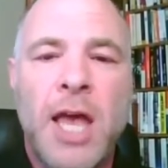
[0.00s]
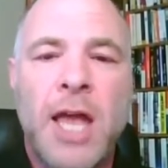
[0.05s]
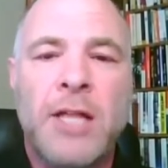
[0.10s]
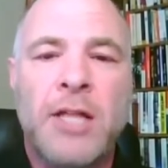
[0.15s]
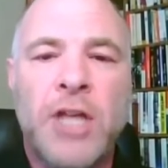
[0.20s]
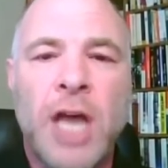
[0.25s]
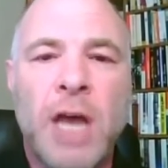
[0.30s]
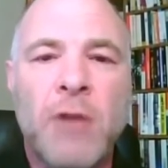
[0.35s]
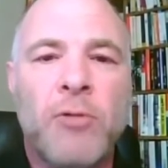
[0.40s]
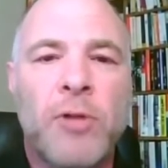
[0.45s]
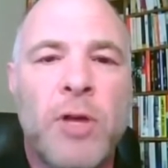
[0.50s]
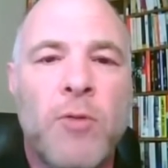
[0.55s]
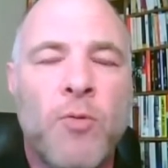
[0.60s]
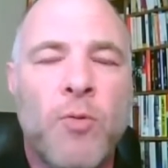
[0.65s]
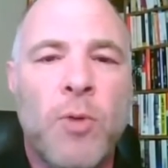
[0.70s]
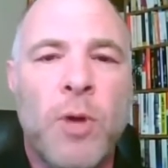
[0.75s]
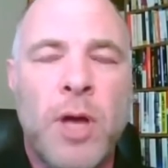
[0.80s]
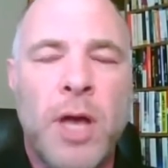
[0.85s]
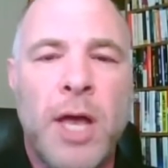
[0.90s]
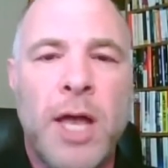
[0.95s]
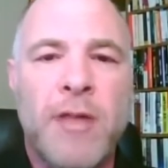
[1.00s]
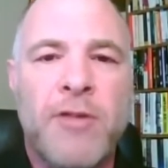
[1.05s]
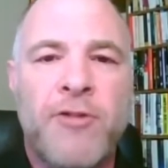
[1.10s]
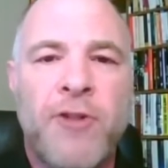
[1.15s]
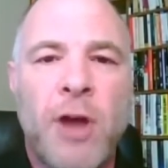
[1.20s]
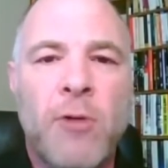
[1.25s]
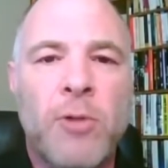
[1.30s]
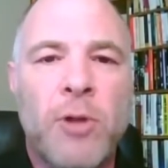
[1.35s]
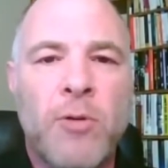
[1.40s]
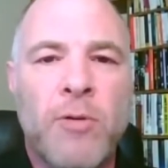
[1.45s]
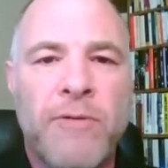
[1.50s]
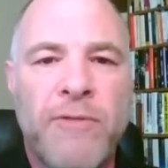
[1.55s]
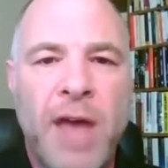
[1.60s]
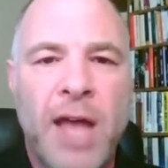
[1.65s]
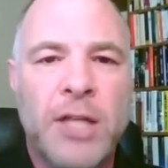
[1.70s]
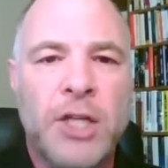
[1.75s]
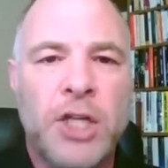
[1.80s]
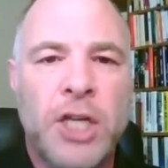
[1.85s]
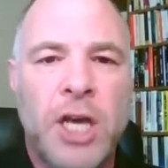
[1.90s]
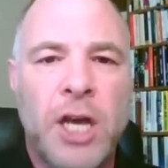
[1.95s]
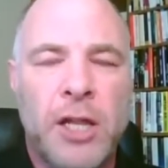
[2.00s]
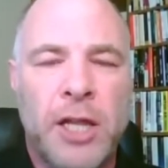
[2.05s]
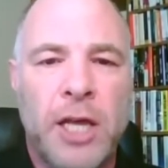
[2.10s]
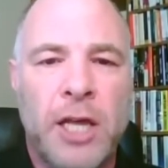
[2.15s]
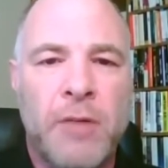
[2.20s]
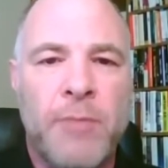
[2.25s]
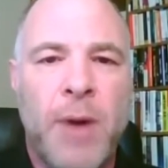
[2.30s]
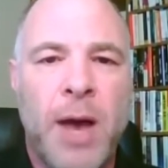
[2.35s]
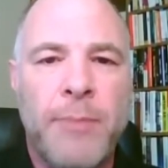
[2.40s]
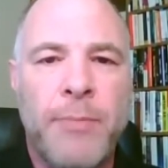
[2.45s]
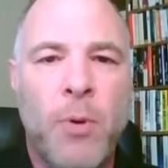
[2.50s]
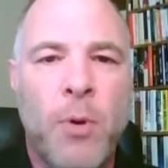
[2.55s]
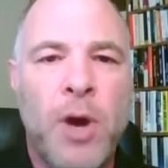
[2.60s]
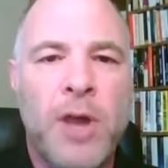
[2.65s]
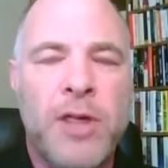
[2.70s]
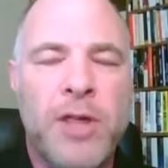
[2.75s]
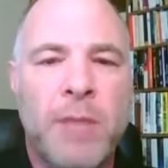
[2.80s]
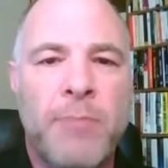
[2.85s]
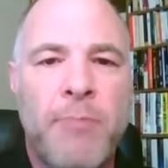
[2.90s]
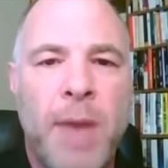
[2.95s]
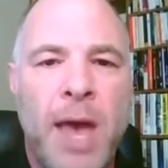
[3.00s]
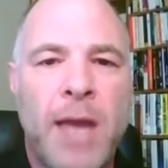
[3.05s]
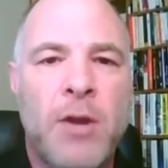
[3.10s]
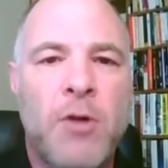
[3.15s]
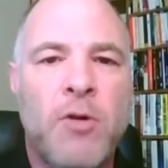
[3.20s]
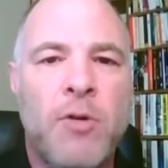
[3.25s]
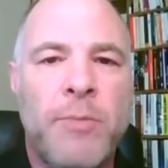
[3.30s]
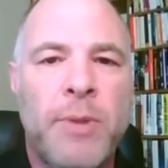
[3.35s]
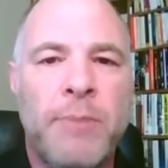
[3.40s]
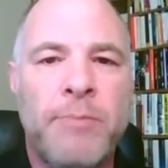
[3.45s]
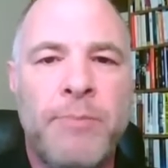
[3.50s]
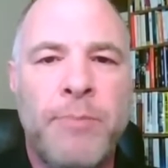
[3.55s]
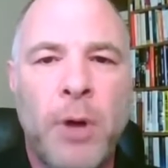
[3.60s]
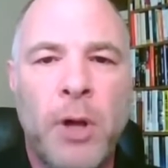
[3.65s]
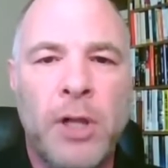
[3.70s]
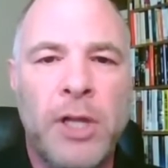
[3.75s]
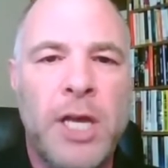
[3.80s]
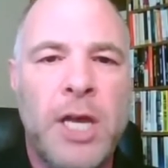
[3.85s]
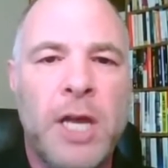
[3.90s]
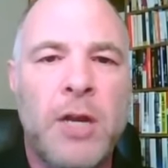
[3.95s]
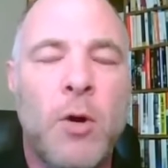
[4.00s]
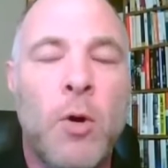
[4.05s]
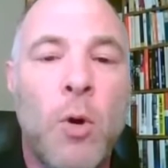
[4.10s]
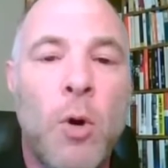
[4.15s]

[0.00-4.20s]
it's generally revenge killings by boys and men who have been bullied,